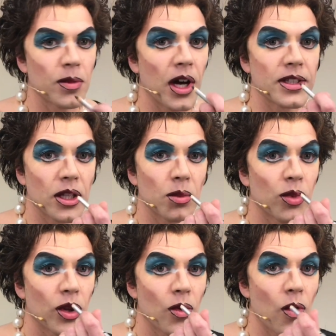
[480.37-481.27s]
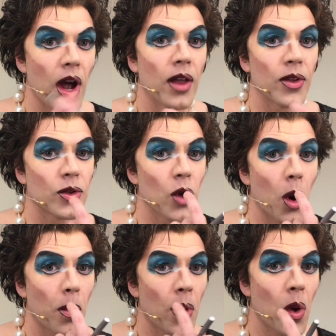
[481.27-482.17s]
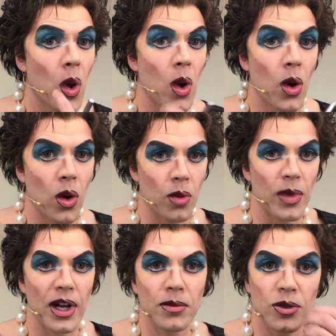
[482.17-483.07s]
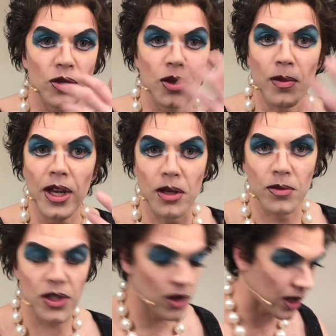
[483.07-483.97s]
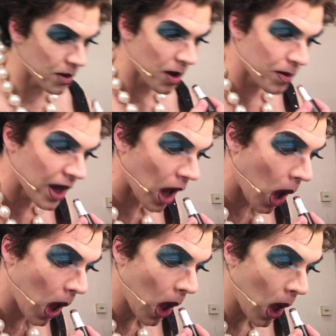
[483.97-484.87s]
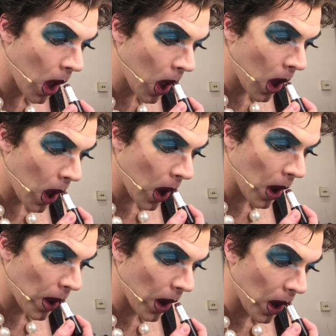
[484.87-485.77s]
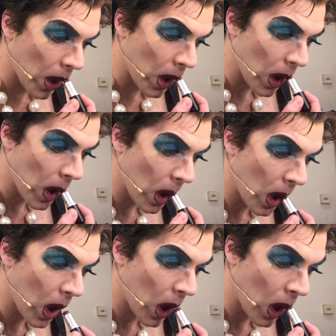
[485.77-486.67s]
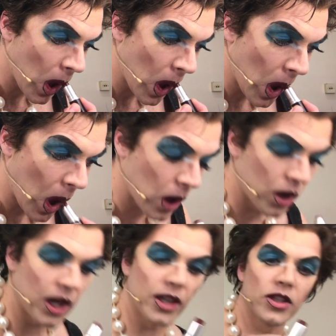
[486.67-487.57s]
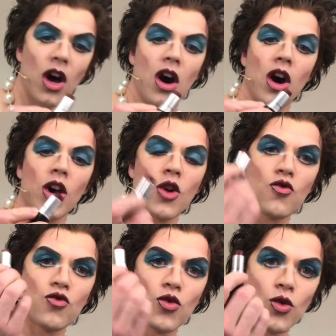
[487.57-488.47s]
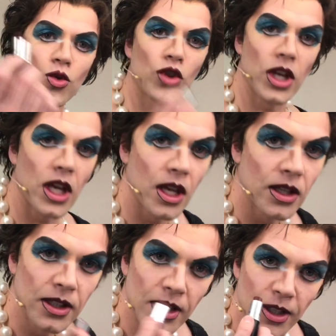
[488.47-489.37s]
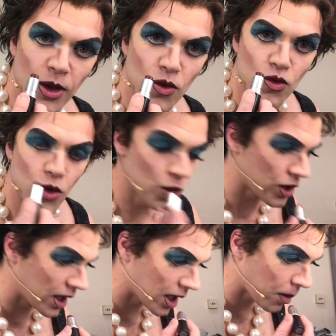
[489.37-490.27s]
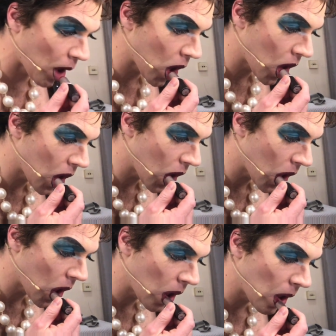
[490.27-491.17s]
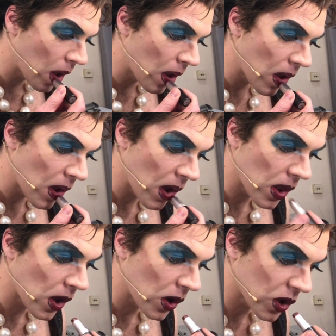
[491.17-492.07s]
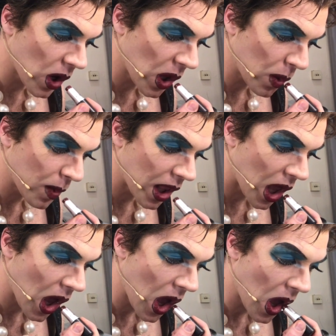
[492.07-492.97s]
but I tend to put it around the top of my lips just to make them slightly a bit bigger. And then I've got like a dark rougey lip, and I'll show you in a minute.